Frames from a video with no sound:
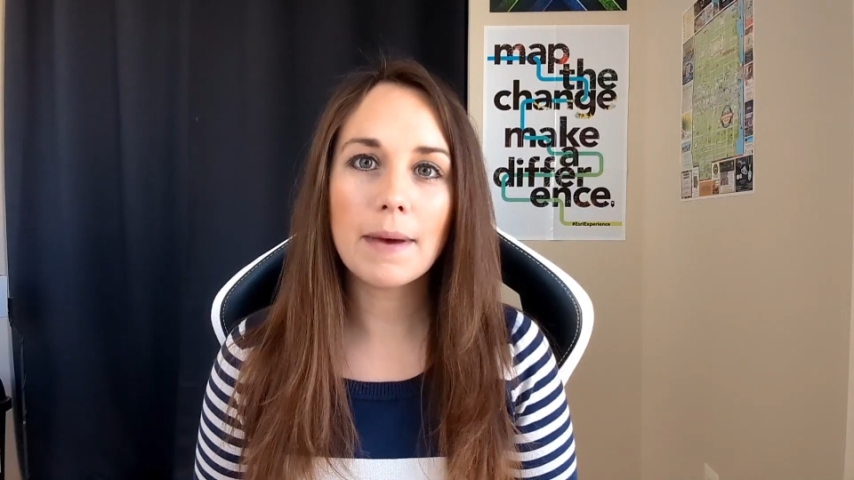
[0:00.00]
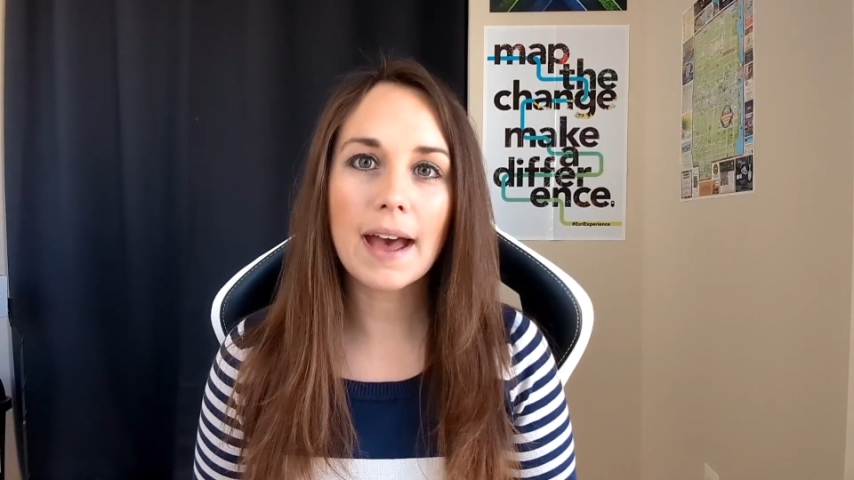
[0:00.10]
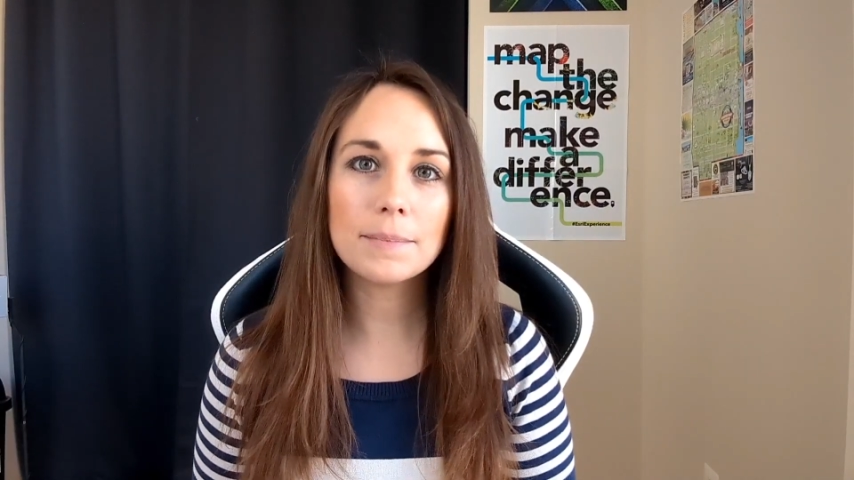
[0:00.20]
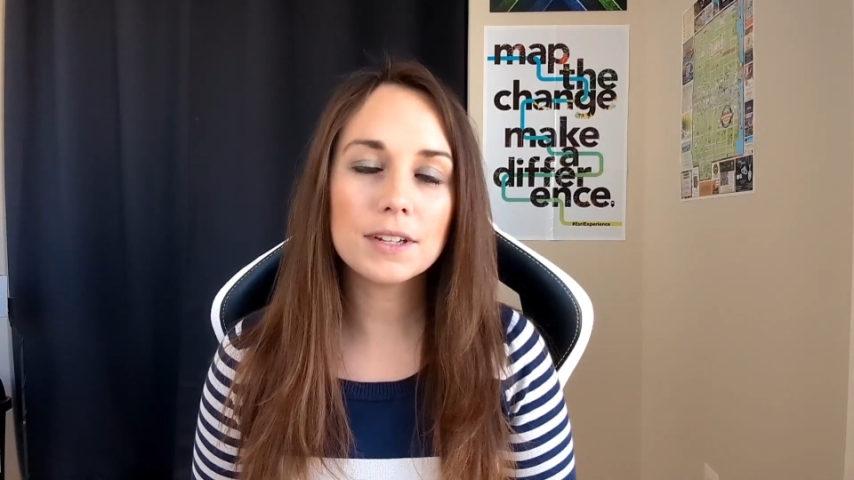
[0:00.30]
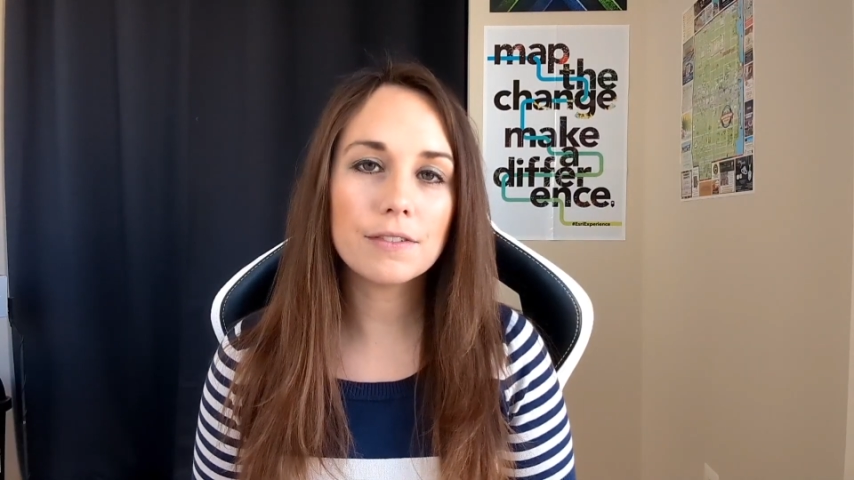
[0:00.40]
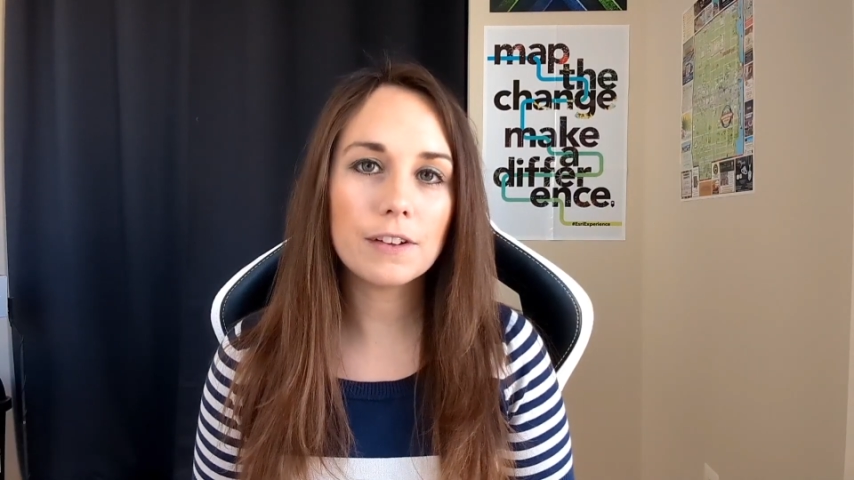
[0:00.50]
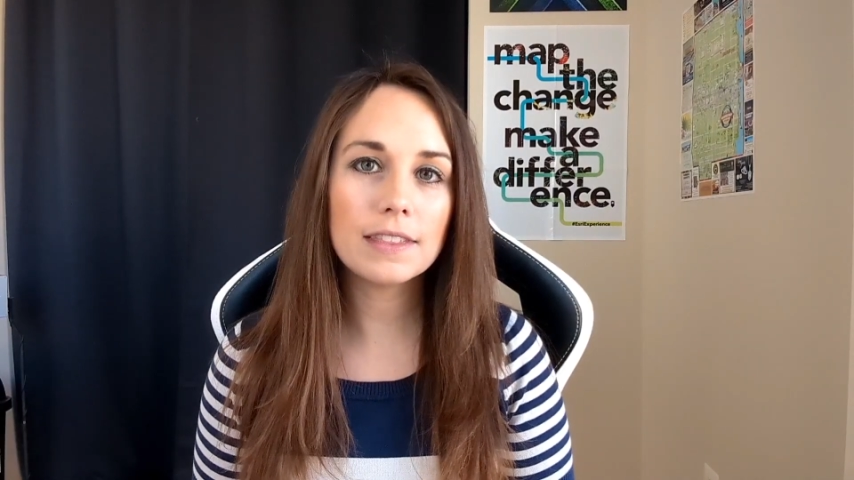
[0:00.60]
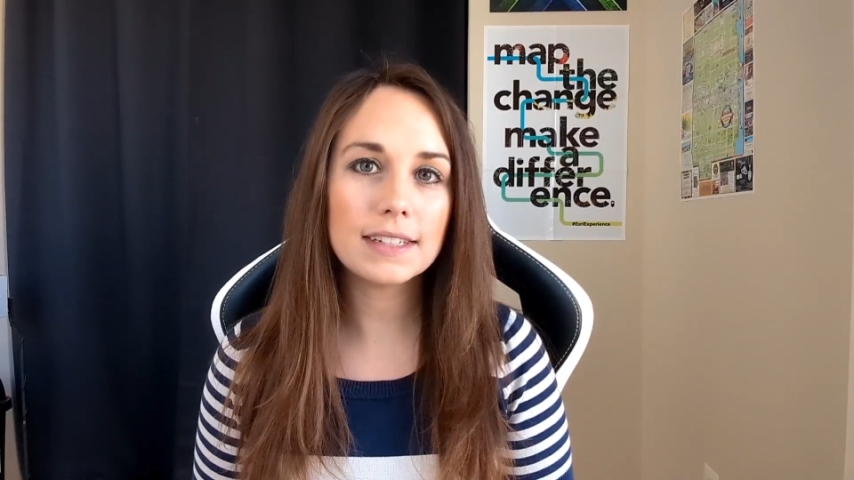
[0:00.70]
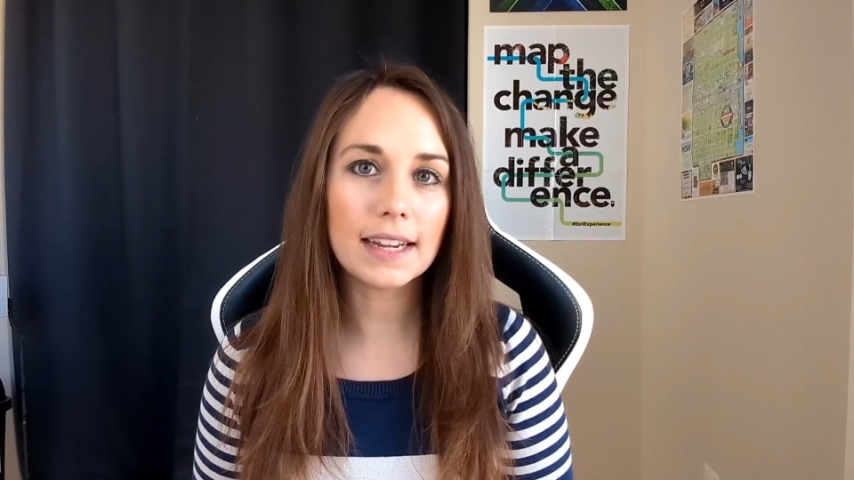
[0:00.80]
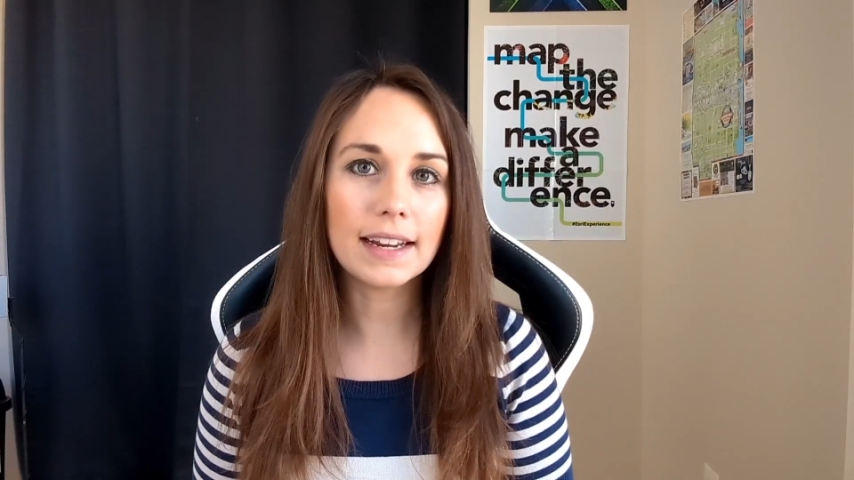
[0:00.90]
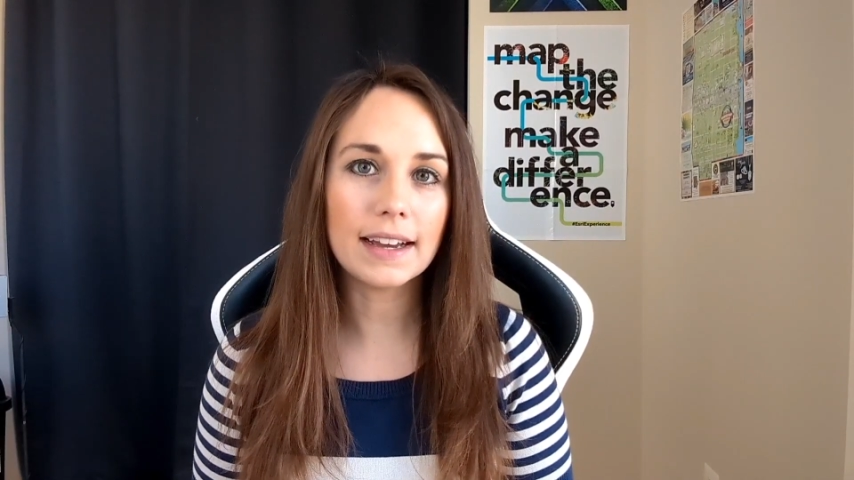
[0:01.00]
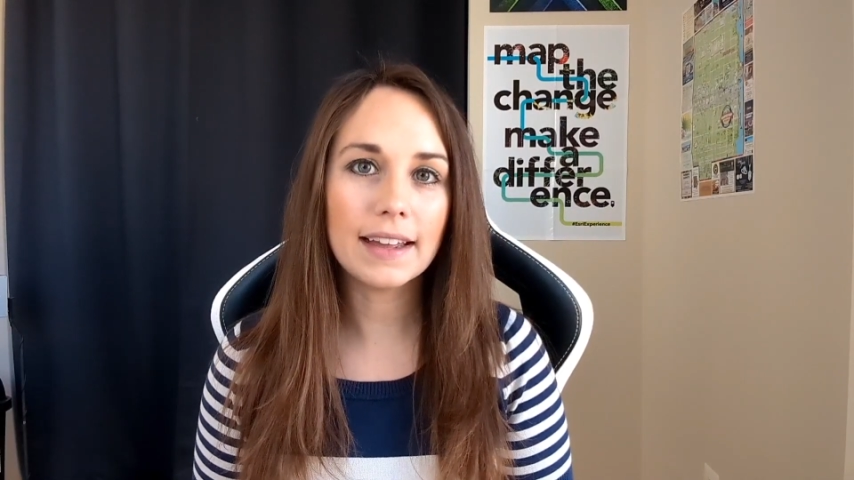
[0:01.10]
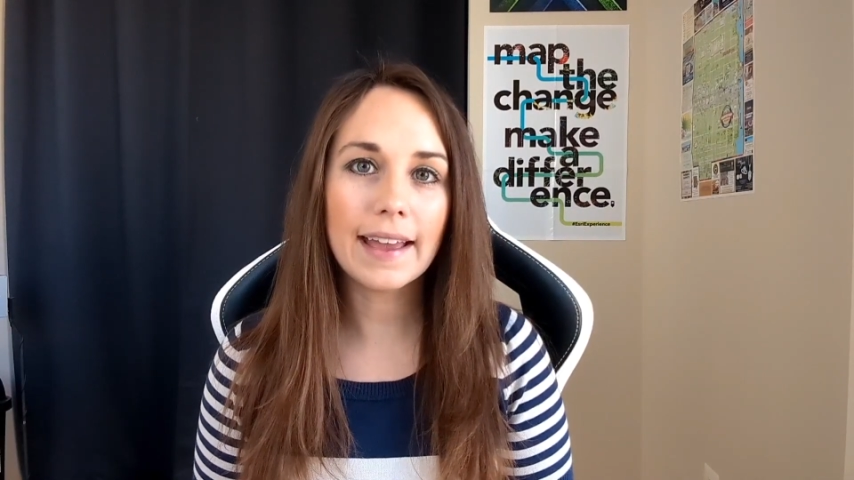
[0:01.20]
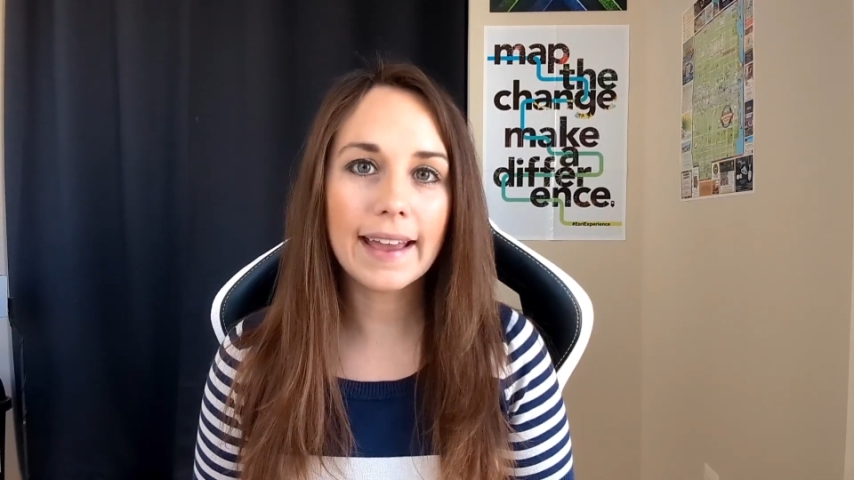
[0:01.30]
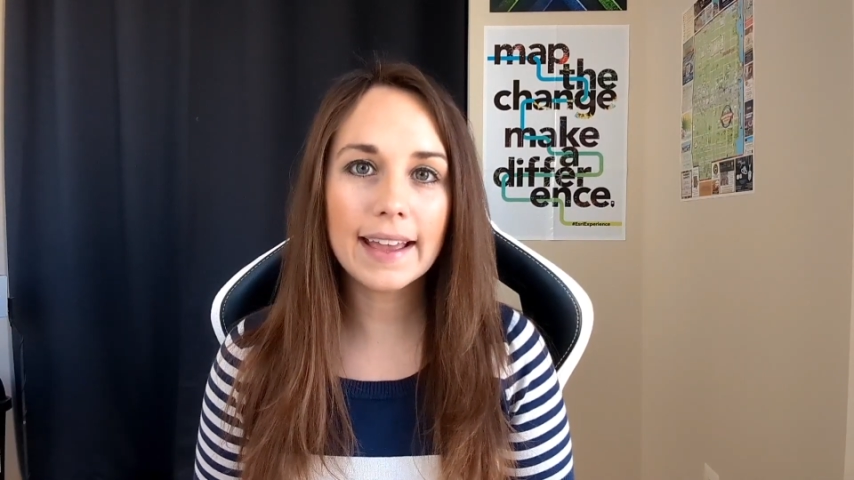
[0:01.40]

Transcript: map to fit the data